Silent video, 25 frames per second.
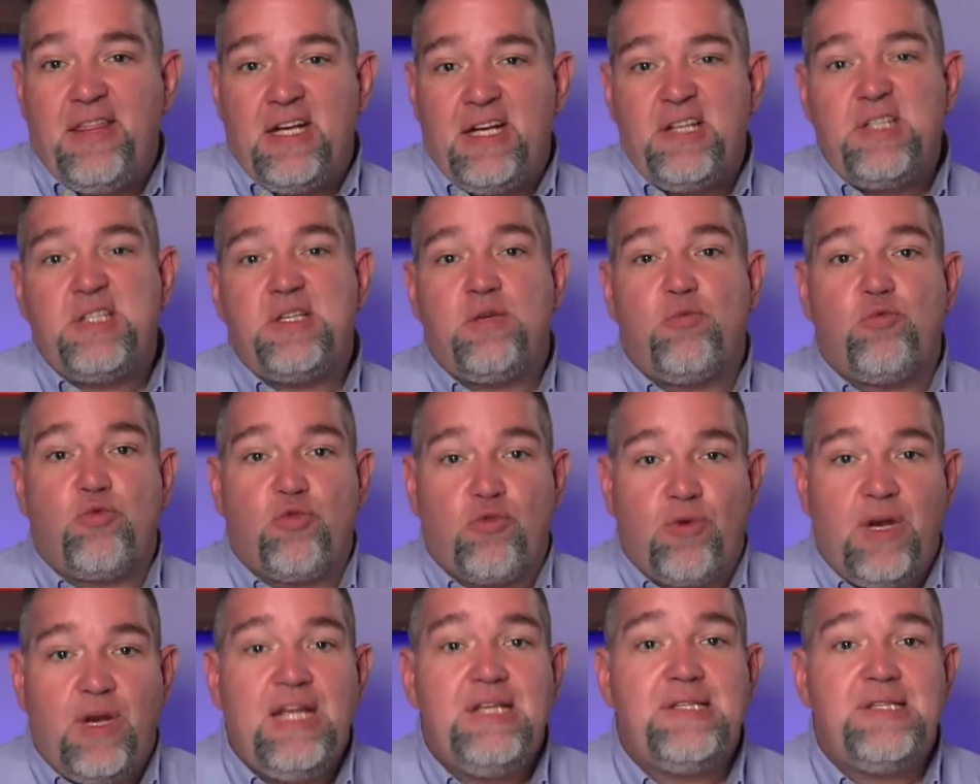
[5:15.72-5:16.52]

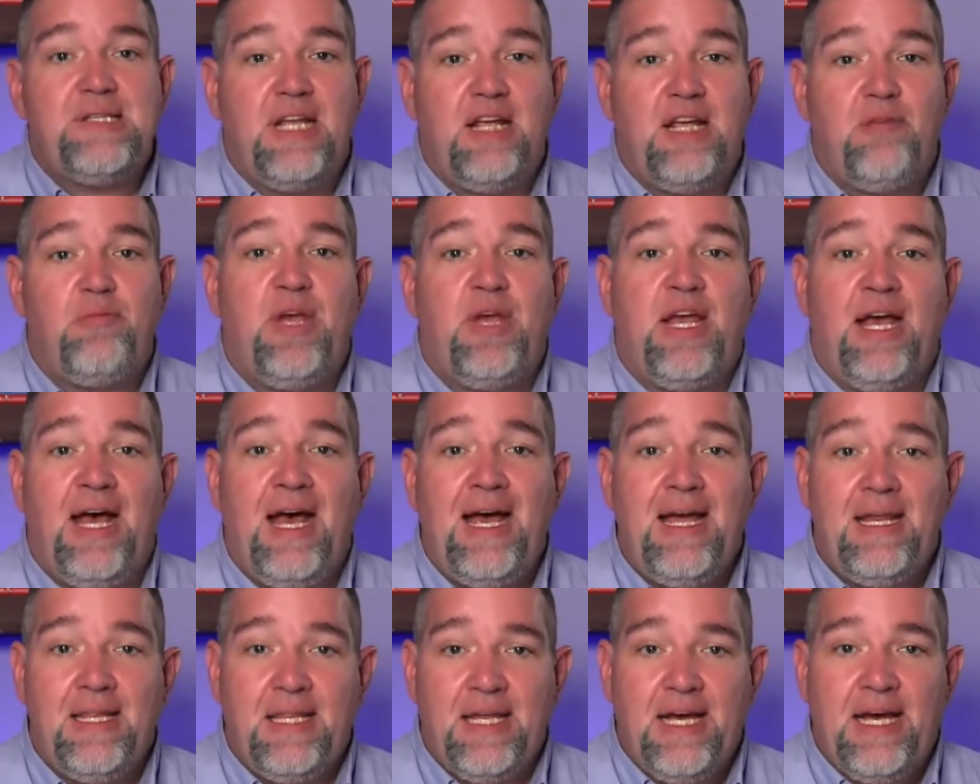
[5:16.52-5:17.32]
reasoning
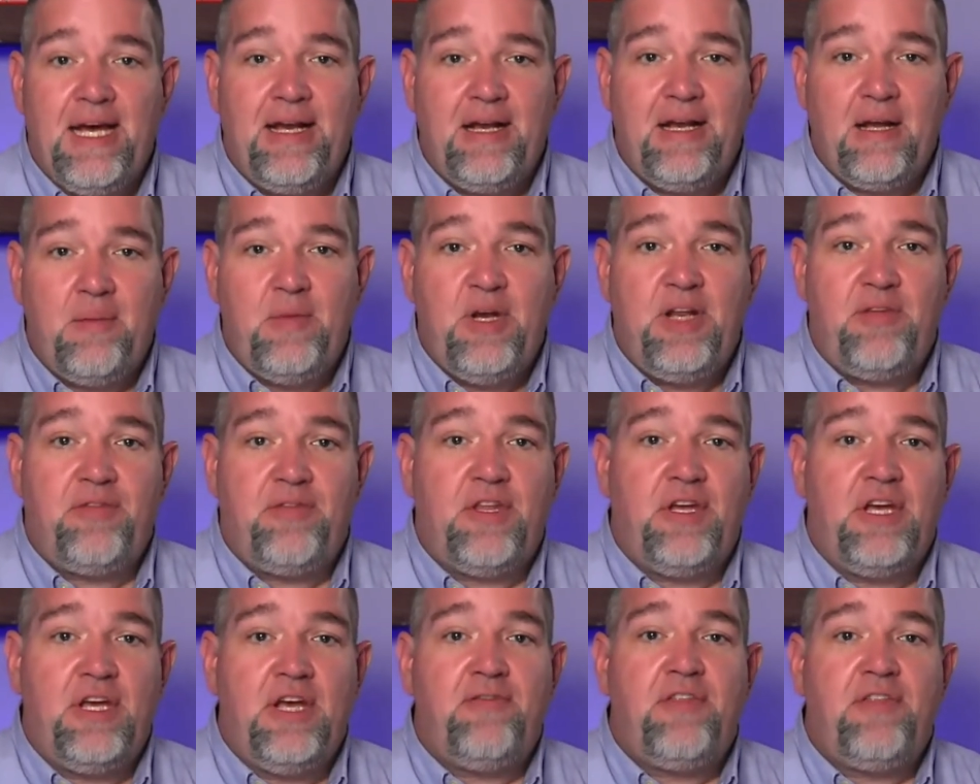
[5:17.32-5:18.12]
behind that. I mean,
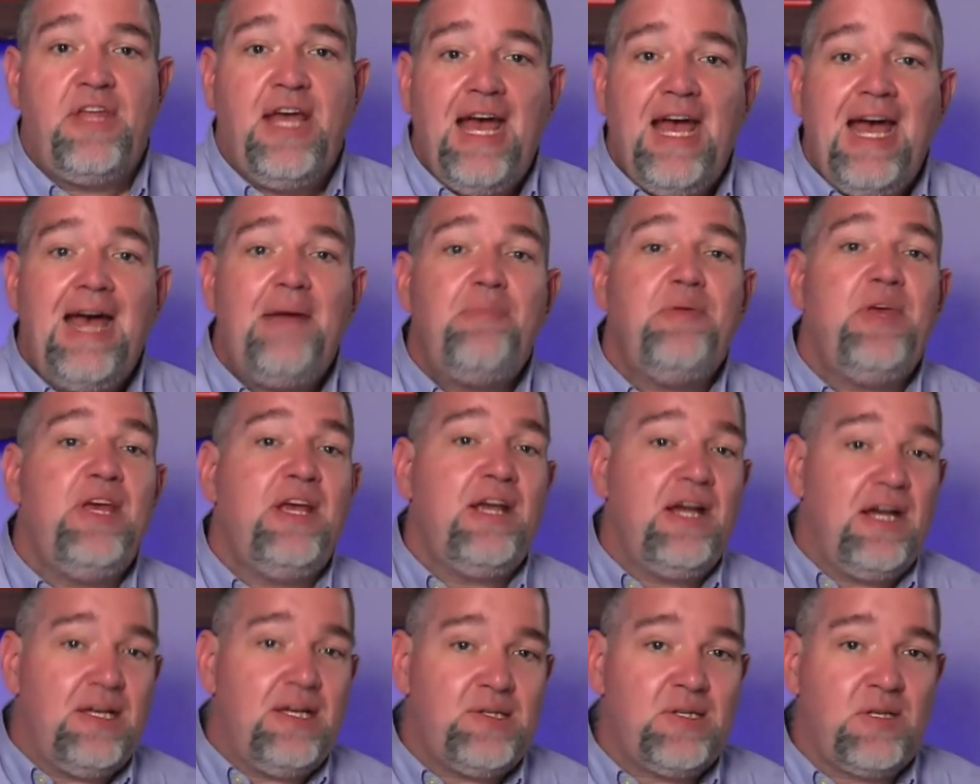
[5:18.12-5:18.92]
if the happy
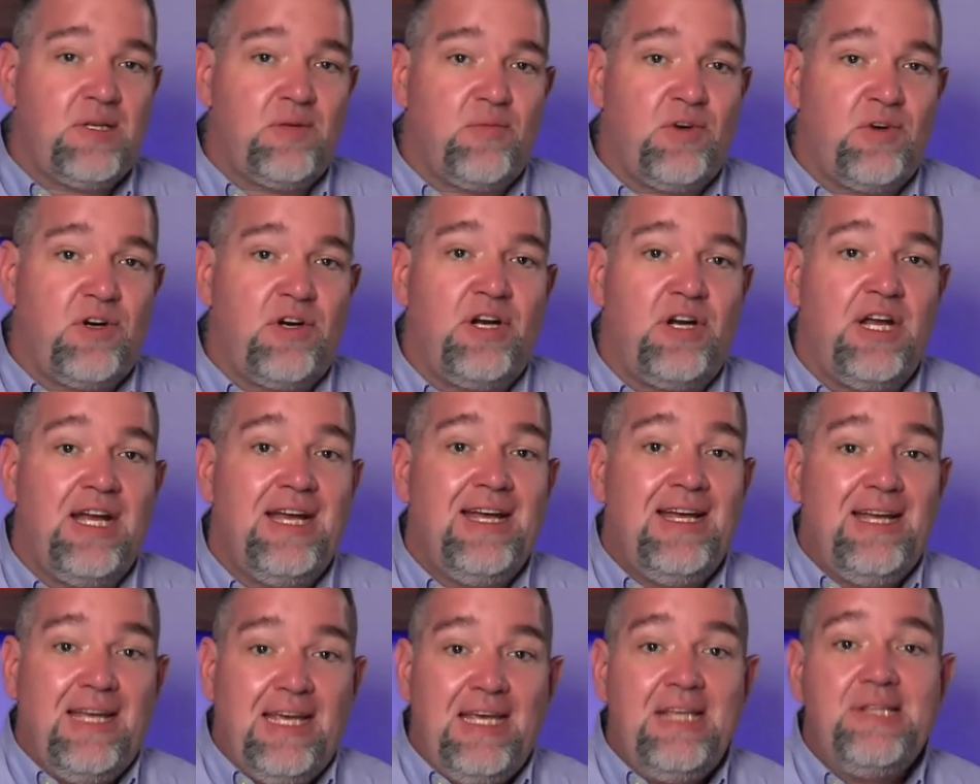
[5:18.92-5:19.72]
customer
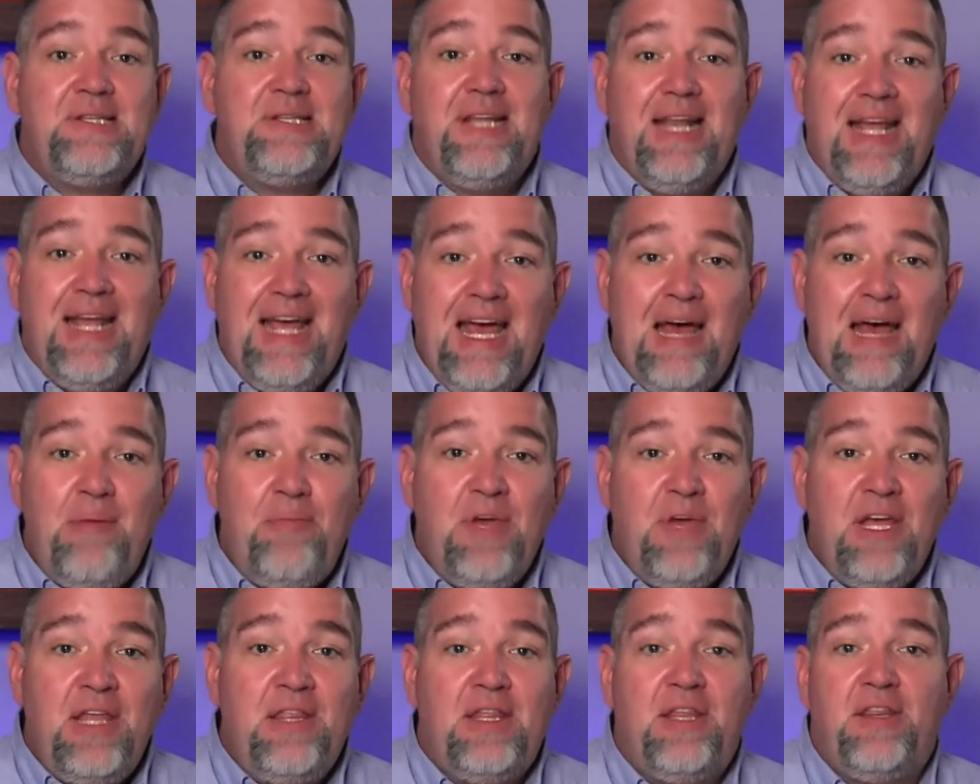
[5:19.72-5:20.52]
isn't
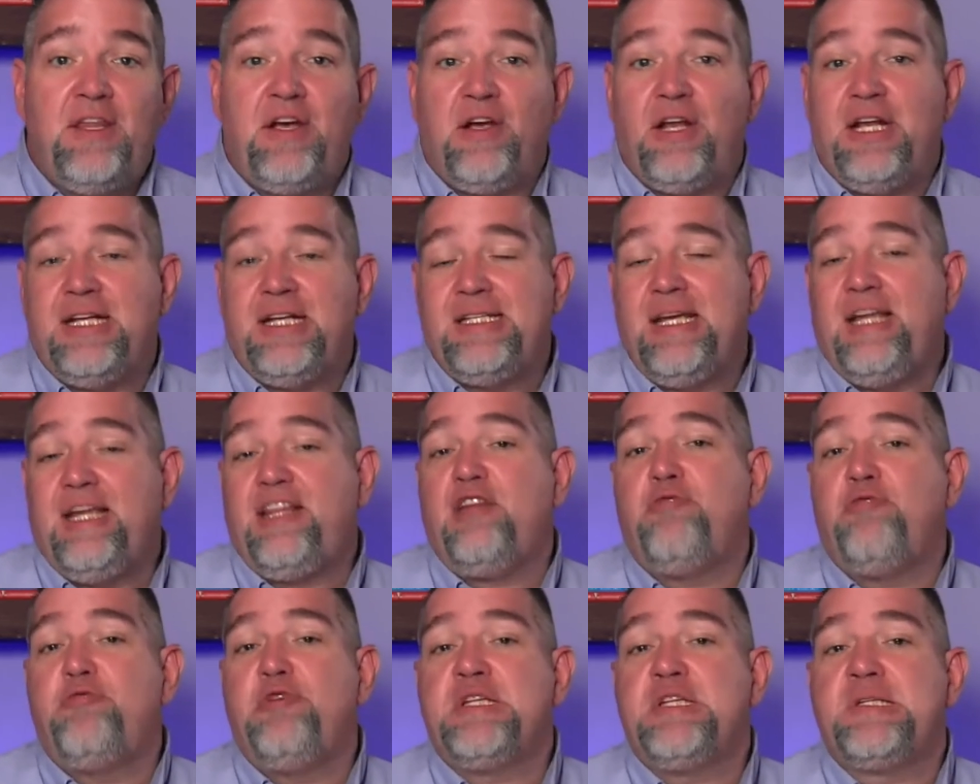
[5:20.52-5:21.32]
happy, then they're going to take
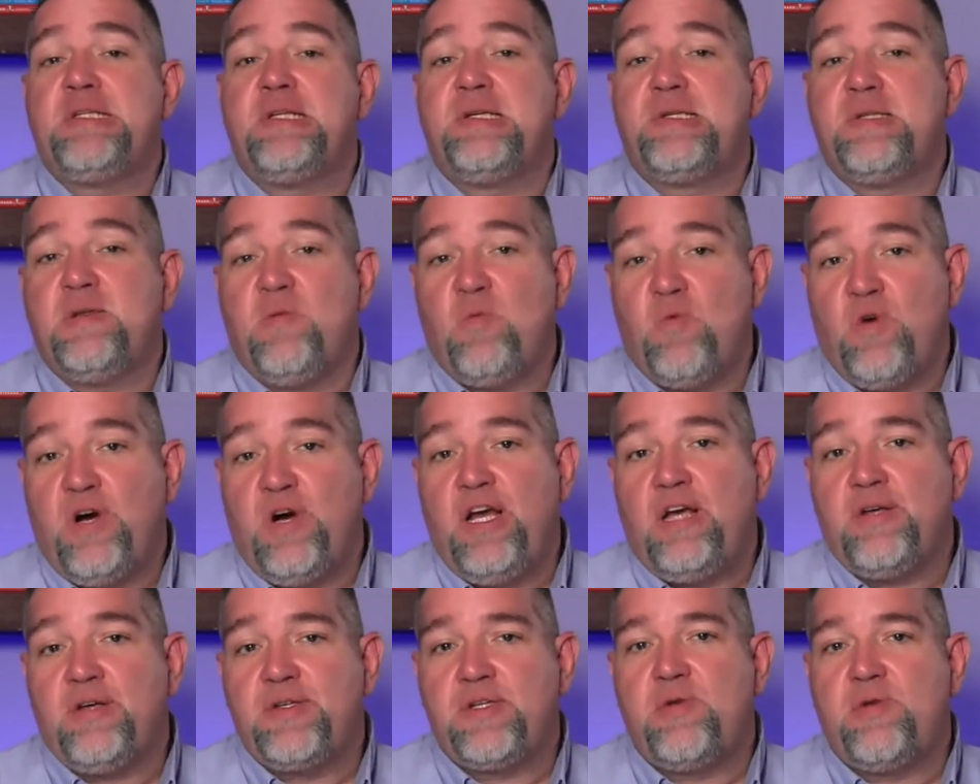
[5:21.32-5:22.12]
their business somewhere
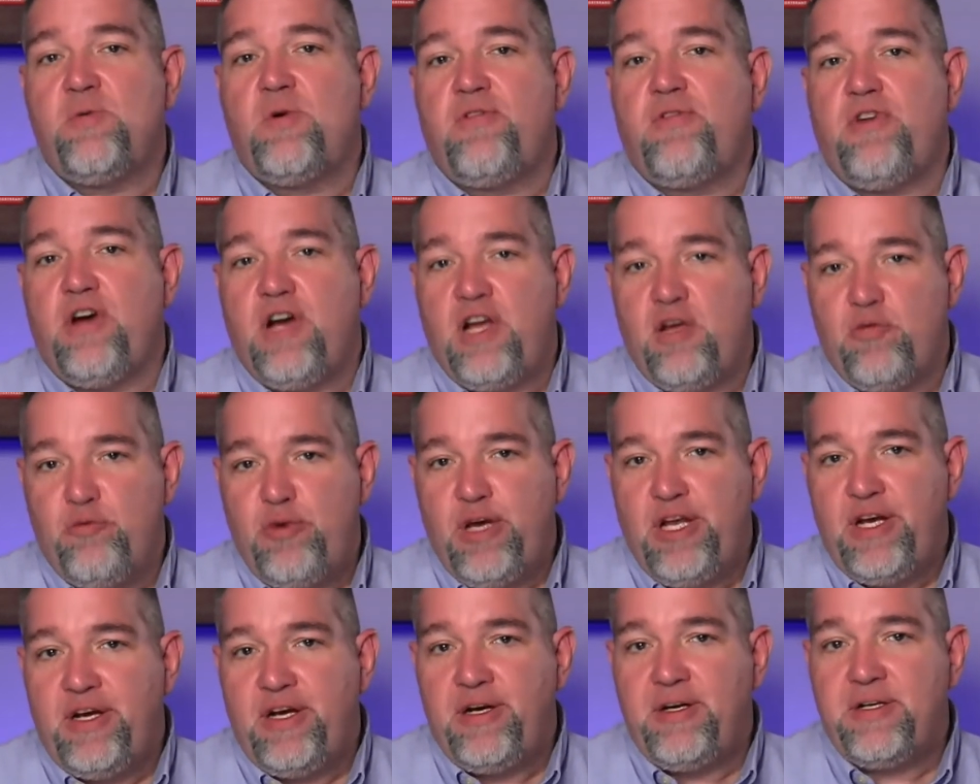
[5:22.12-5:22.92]
else to one of our
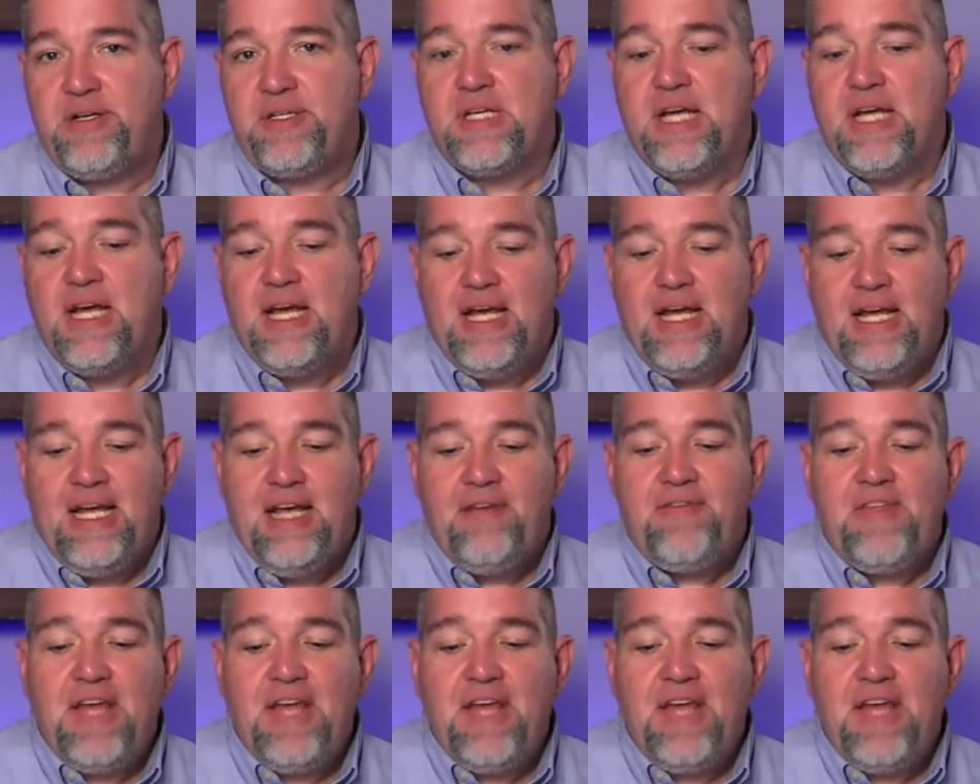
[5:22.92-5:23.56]
competitors. If the